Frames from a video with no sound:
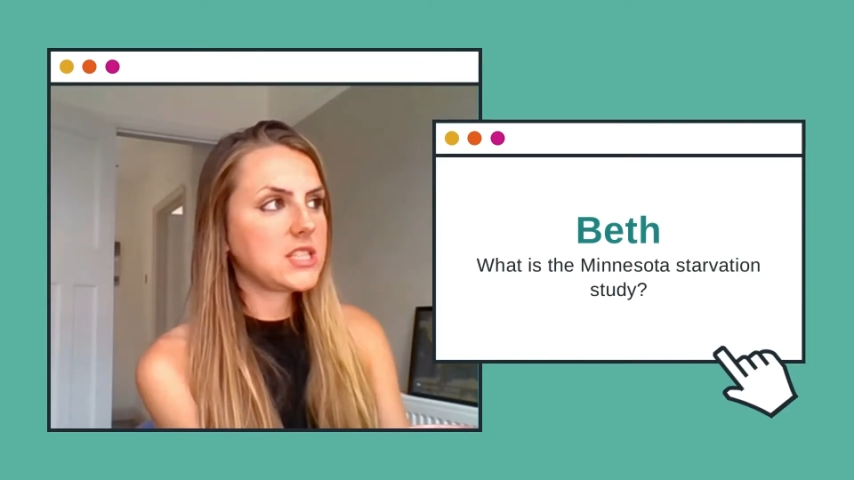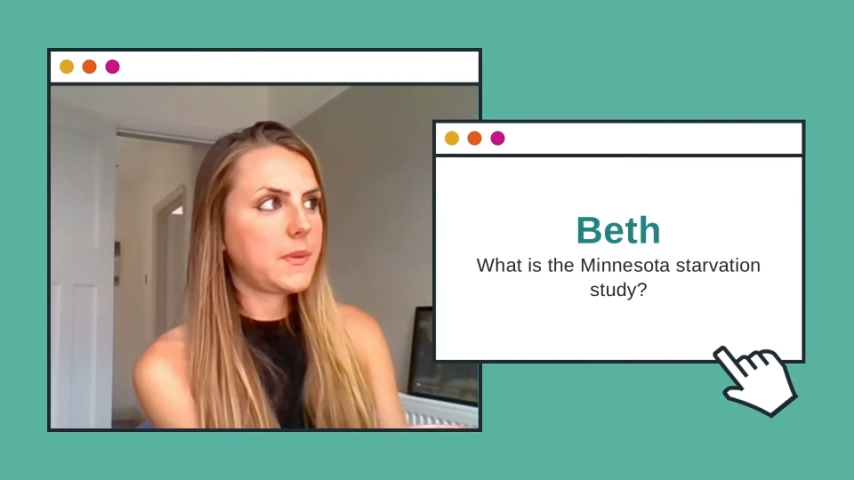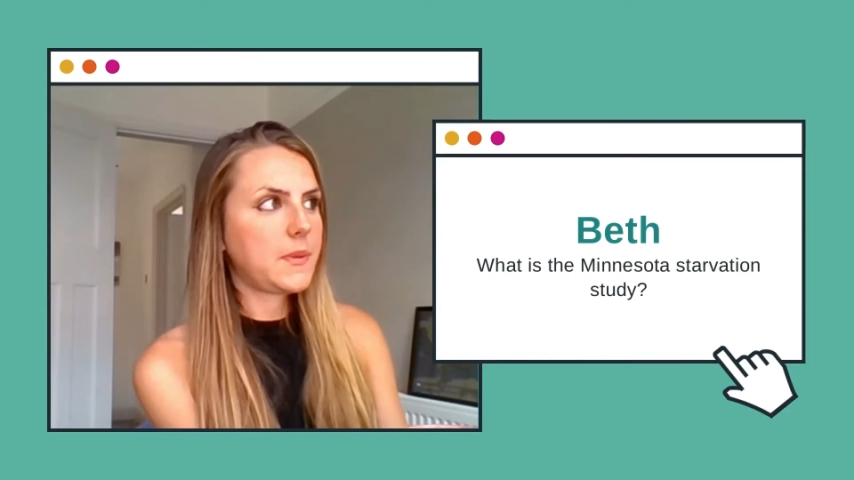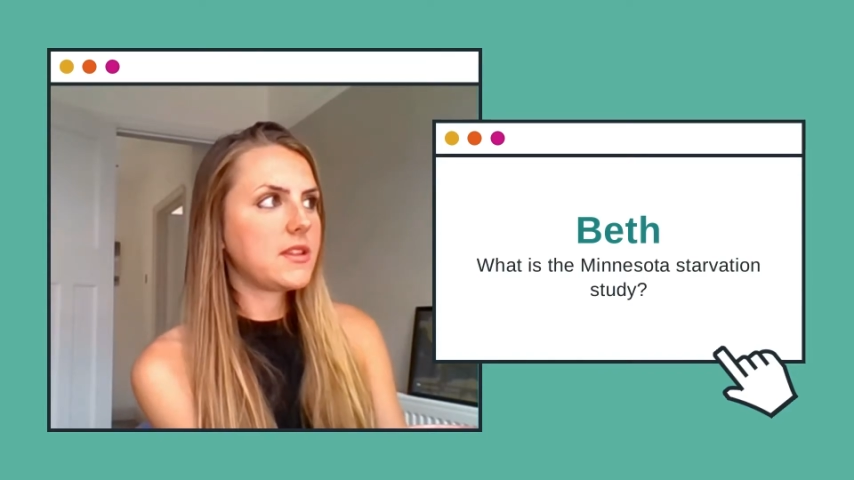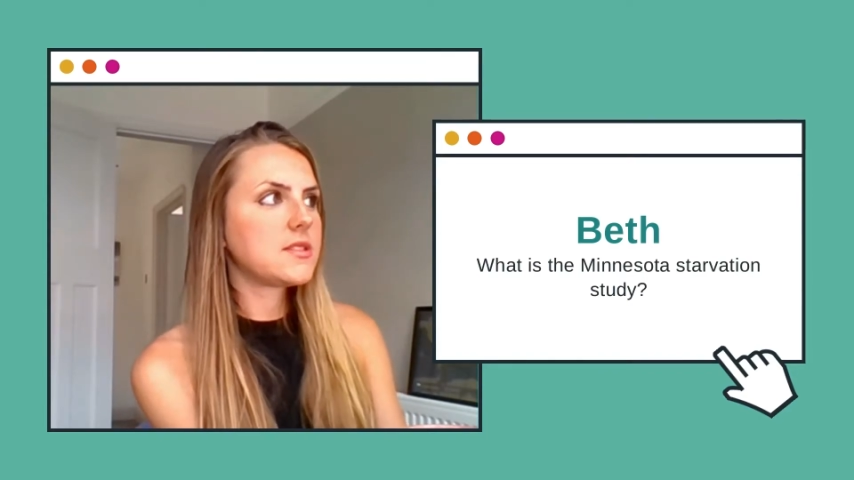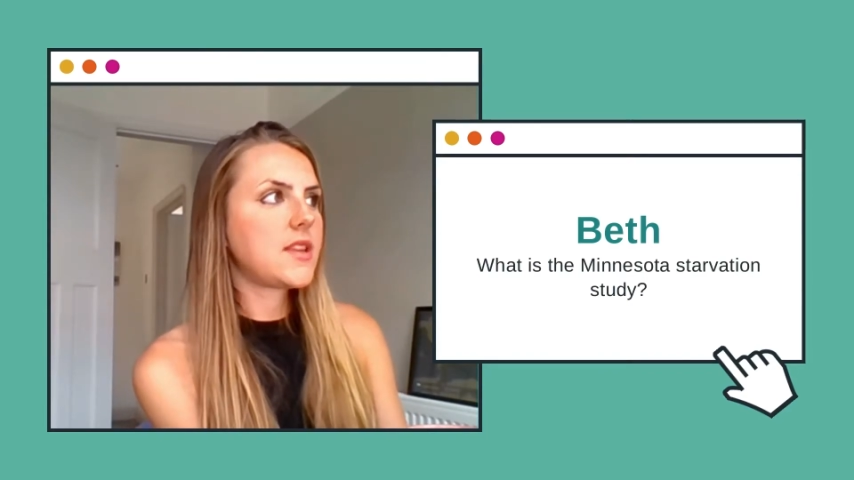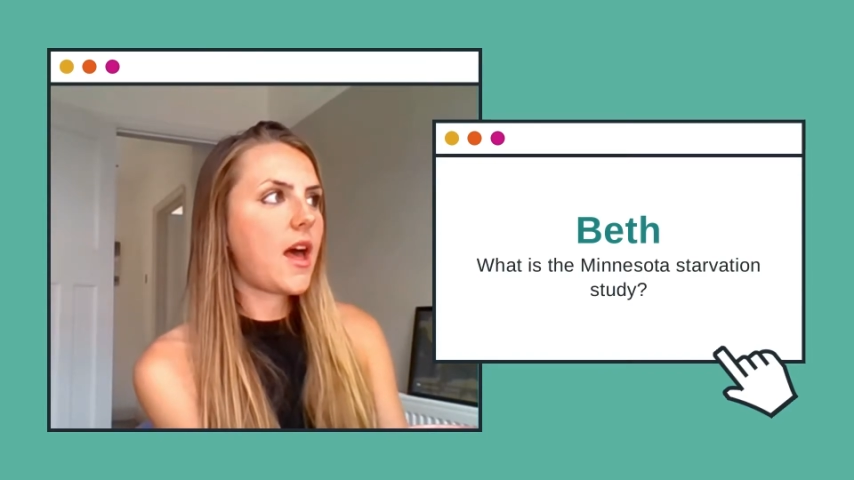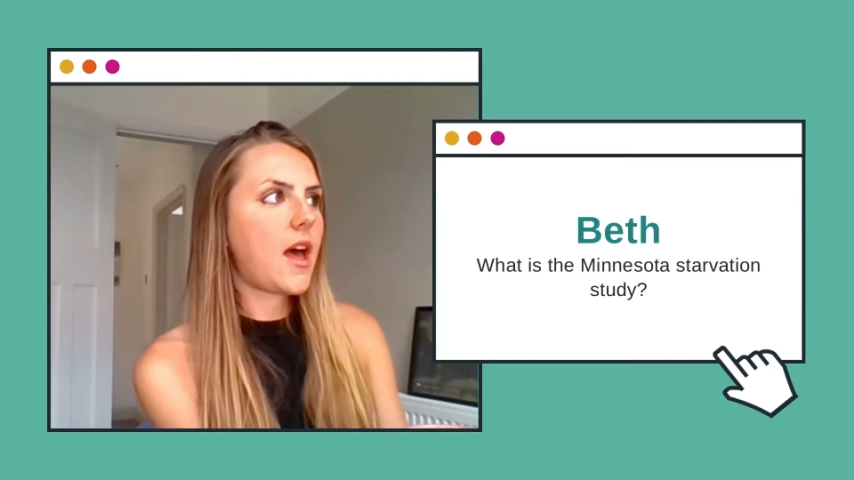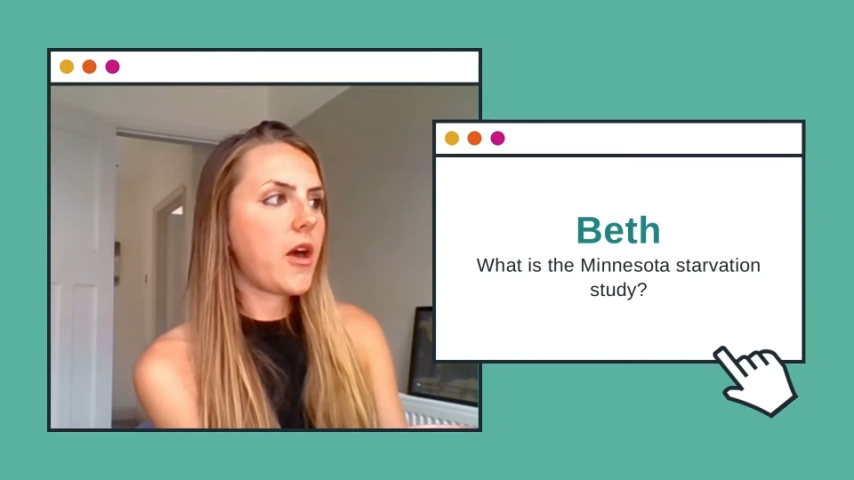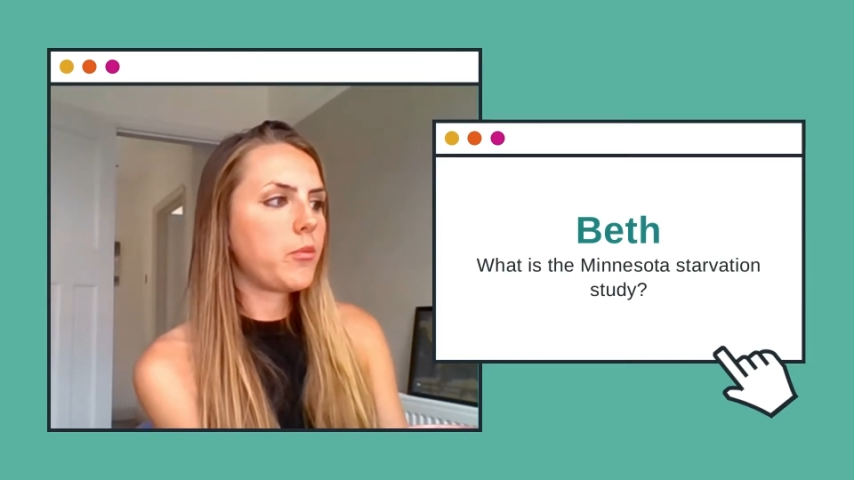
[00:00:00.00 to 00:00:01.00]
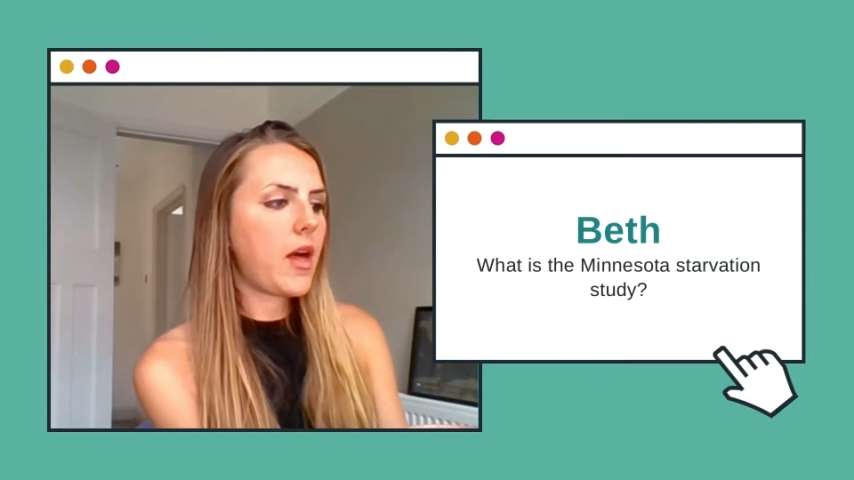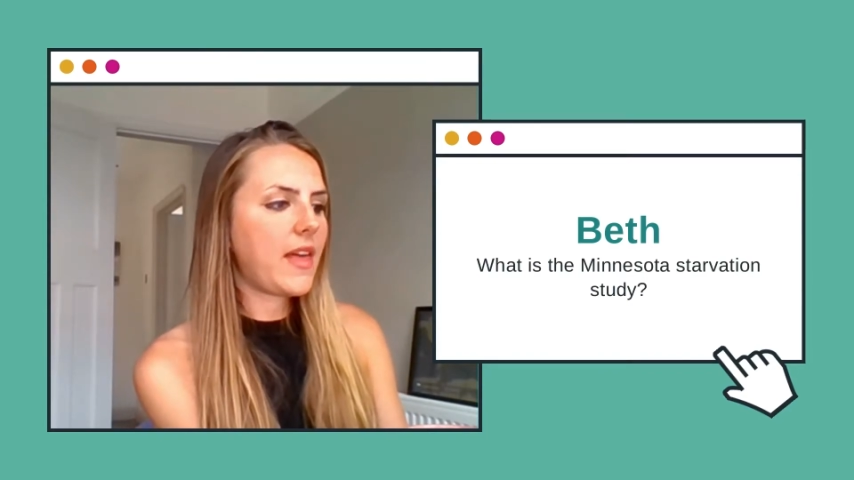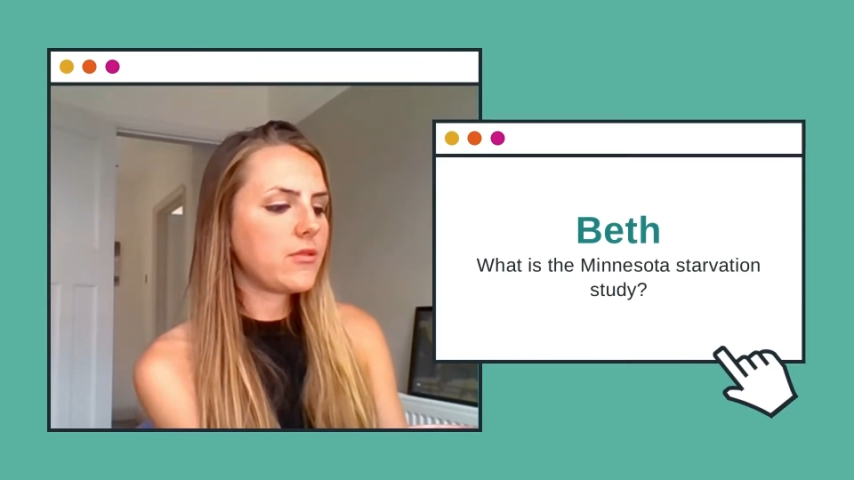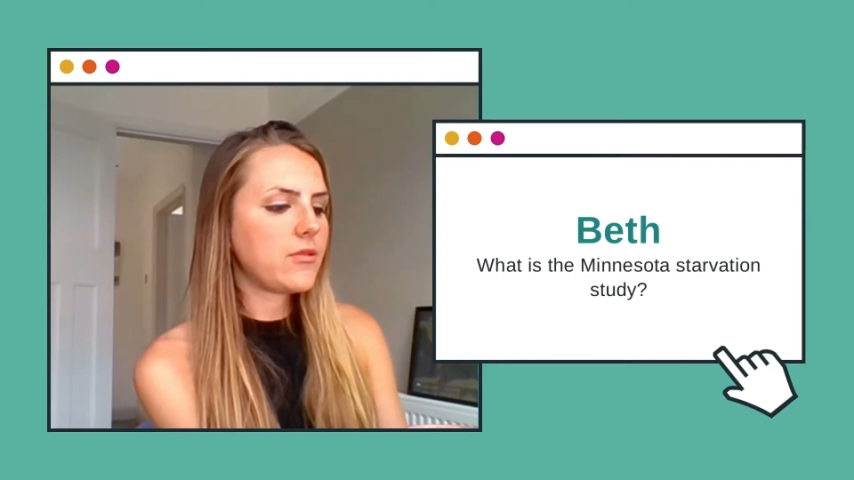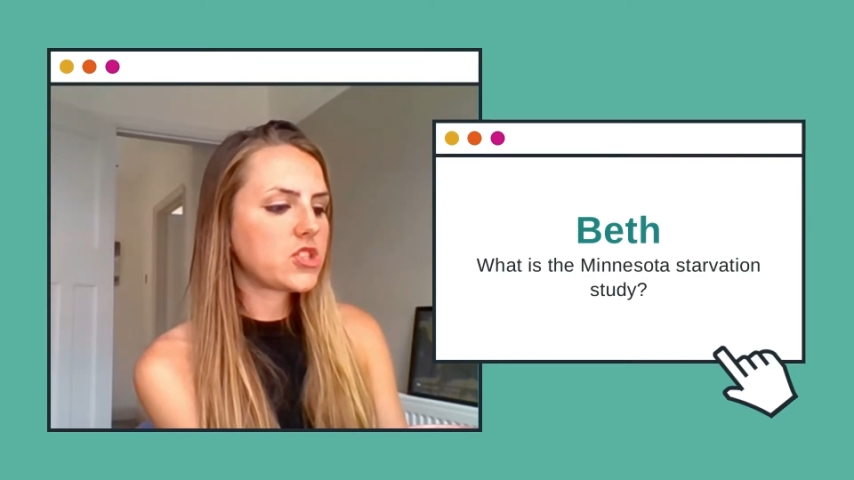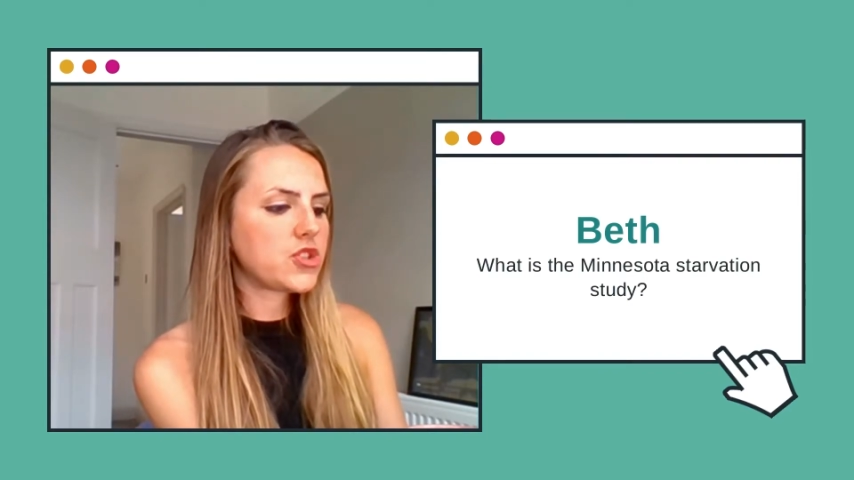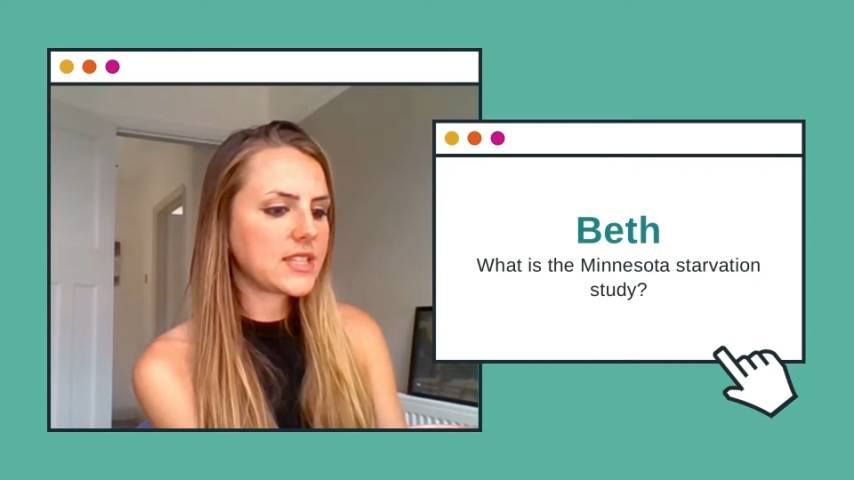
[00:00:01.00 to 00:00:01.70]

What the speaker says: participants, and they